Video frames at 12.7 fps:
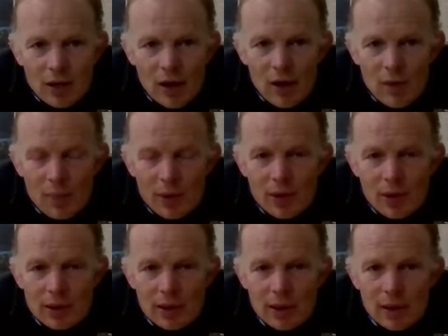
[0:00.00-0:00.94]
So
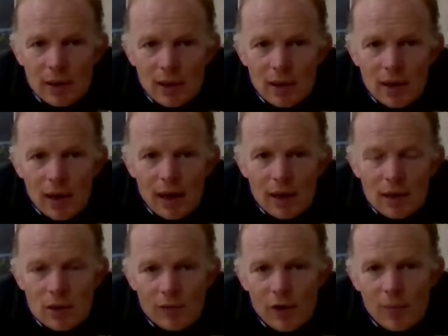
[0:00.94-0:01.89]
producing
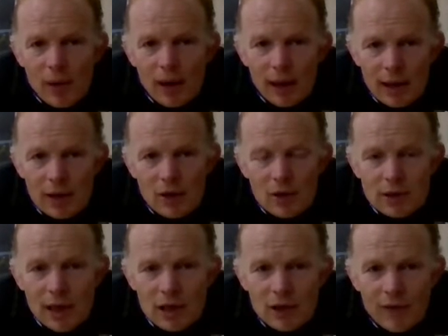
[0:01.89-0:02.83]
Sauvignon Blanc in the
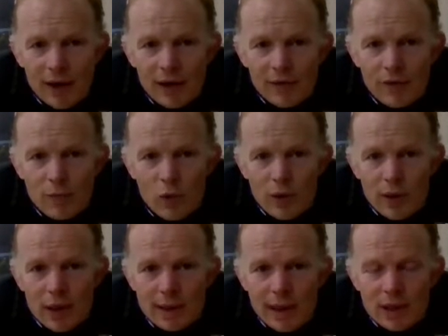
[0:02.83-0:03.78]
Constantia Valley for more
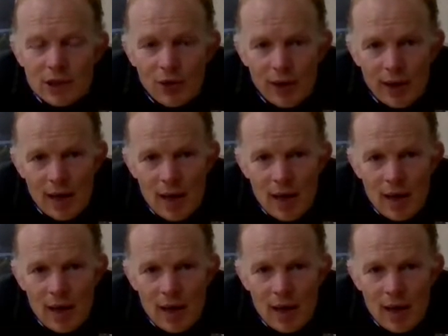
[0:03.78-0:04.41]
than a century.